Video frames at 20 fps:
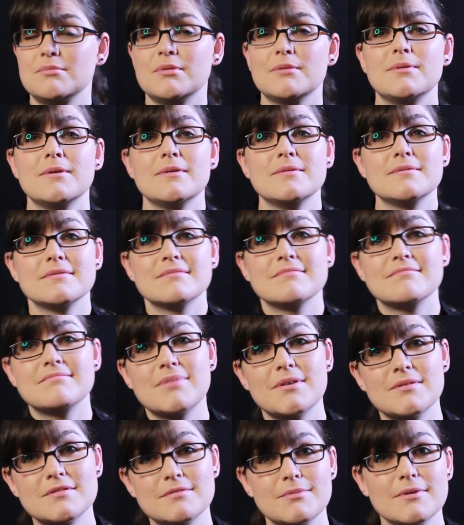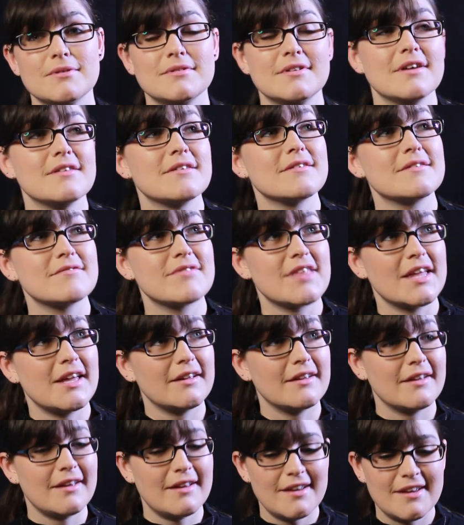postpone, postpone the other
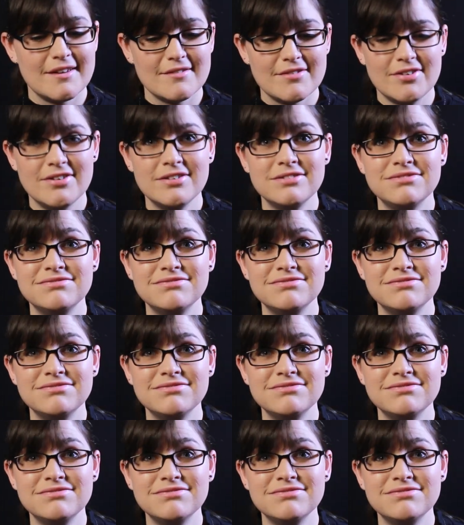thing I have.